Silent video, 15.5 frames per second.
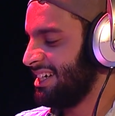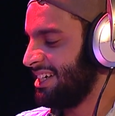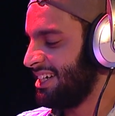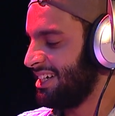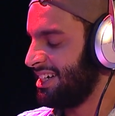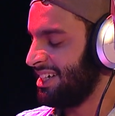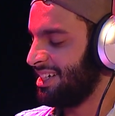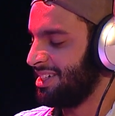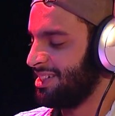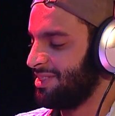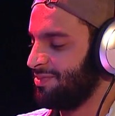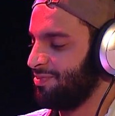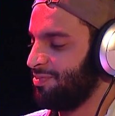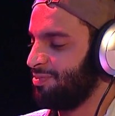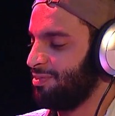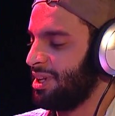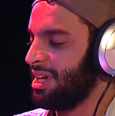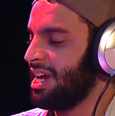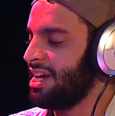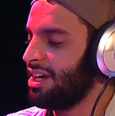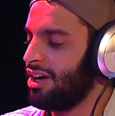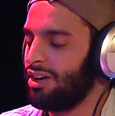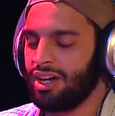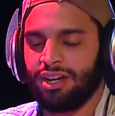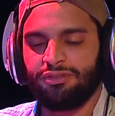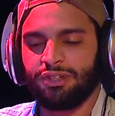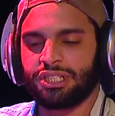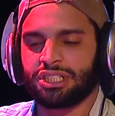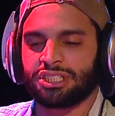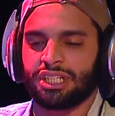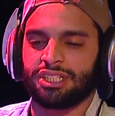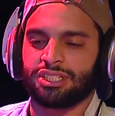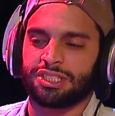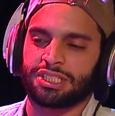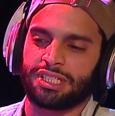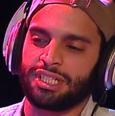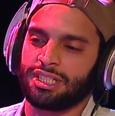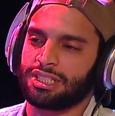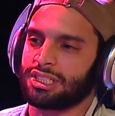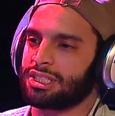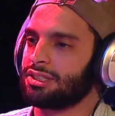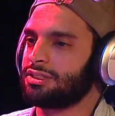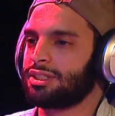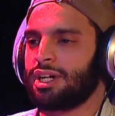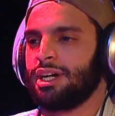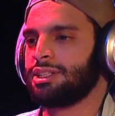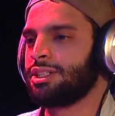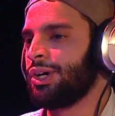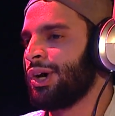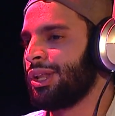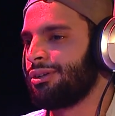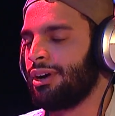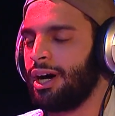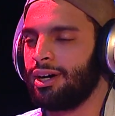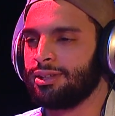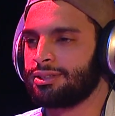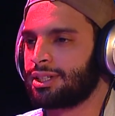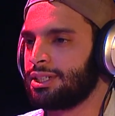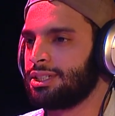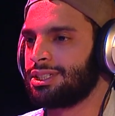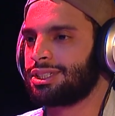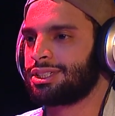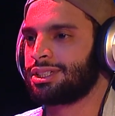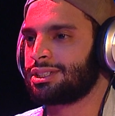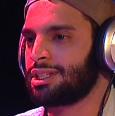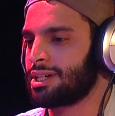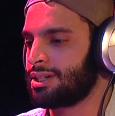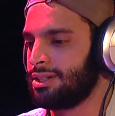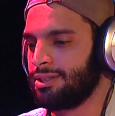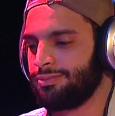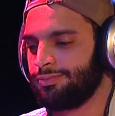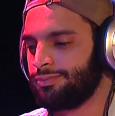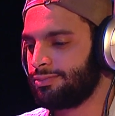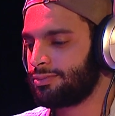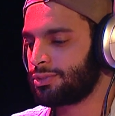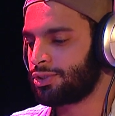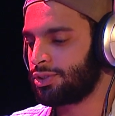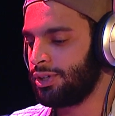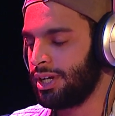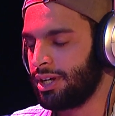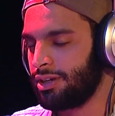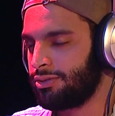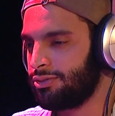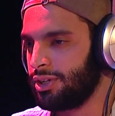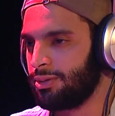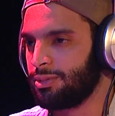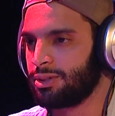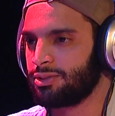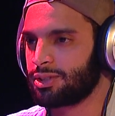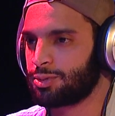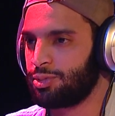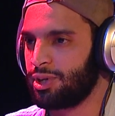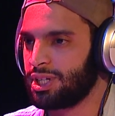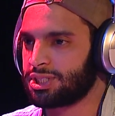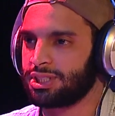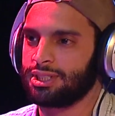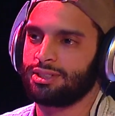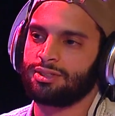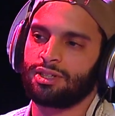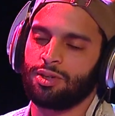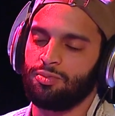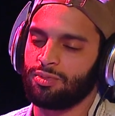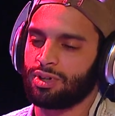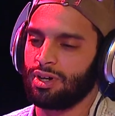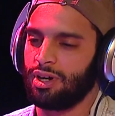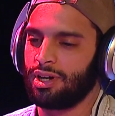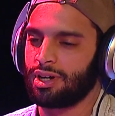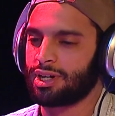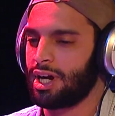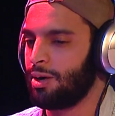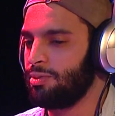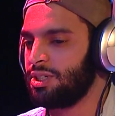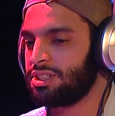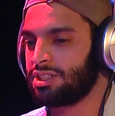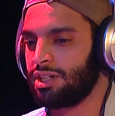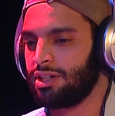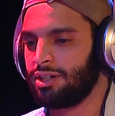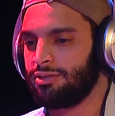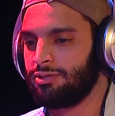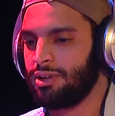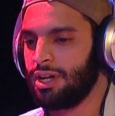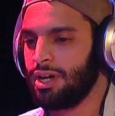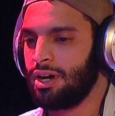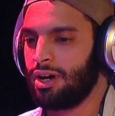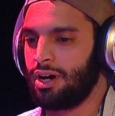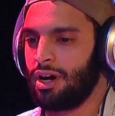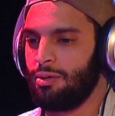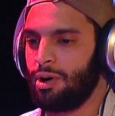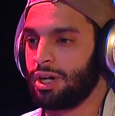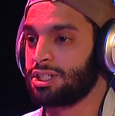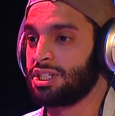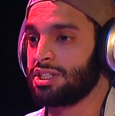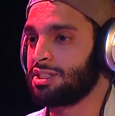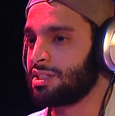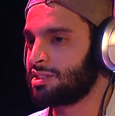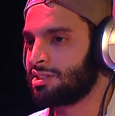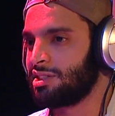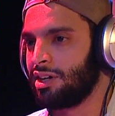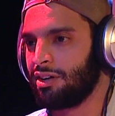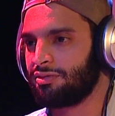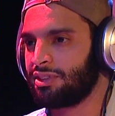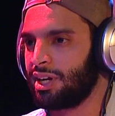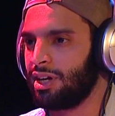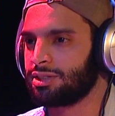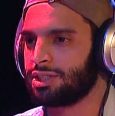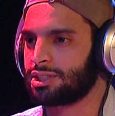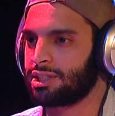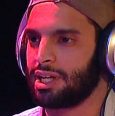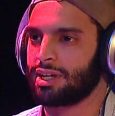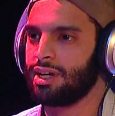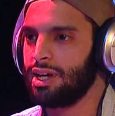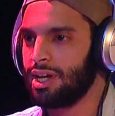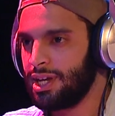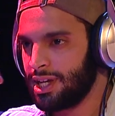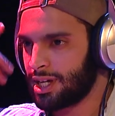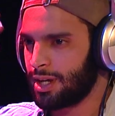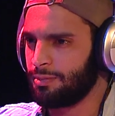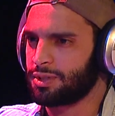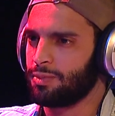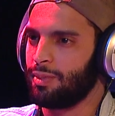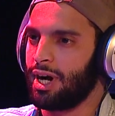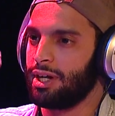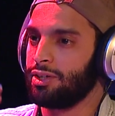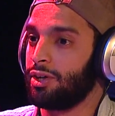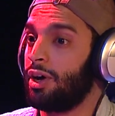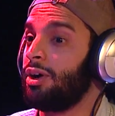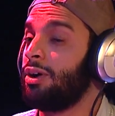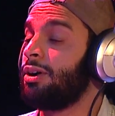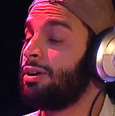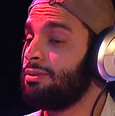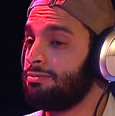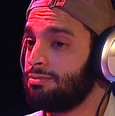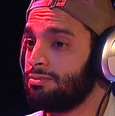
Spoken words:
But yeah, if you're just interested in just content all around, because it's just like a creative freedom of expression, comedy stuff, artistic stuff that I'll just like come to mind or